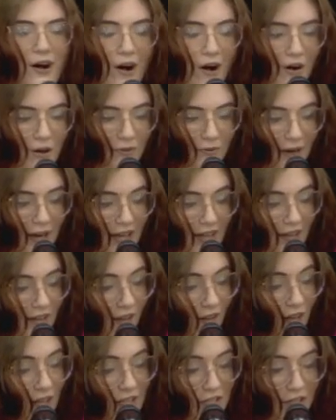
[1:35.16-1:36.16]
Well, all right,
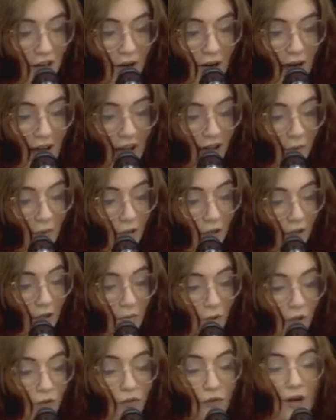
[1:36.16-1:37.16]
then let's go ahead. We're
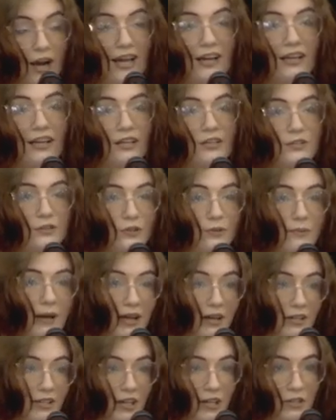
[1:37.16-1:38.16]
going to move right into
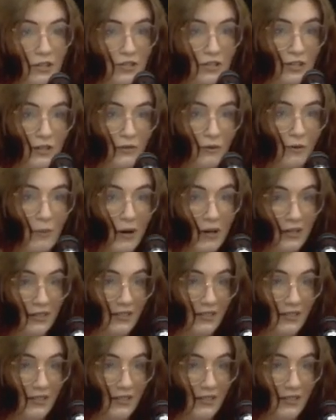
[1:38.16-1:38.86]
Mayor Dungis's